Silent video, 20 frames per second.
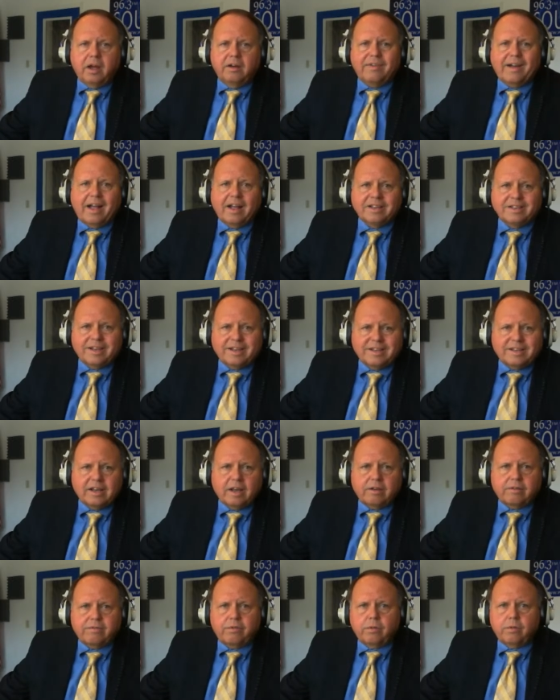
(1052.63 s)
of how
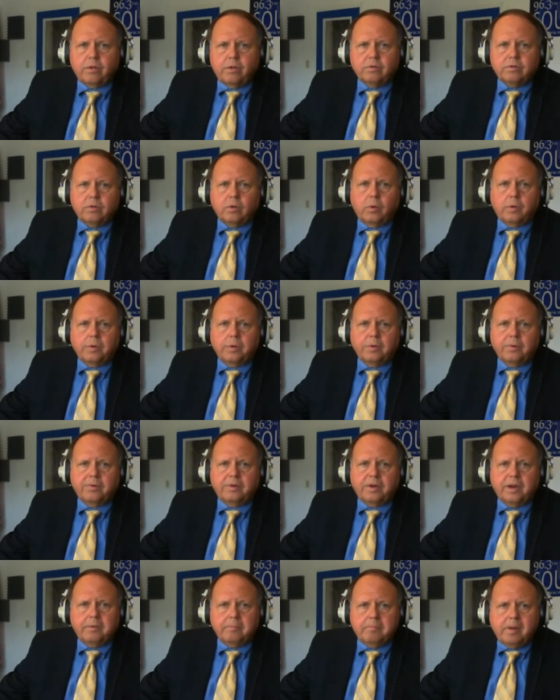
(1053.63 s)
successful those
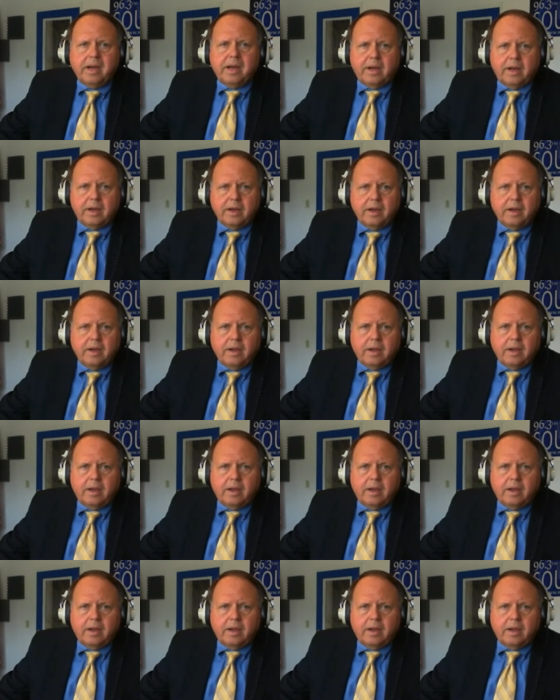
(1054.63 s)
lawyers can be.